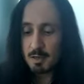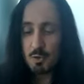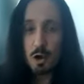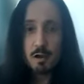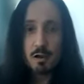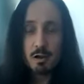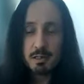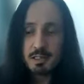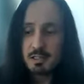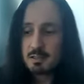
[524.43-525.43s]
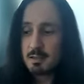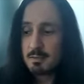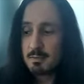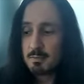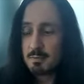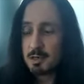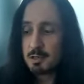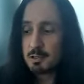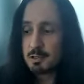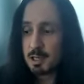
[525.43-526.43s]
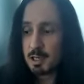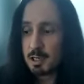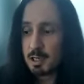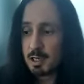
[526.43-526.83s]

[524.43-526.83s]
rock artists, but also like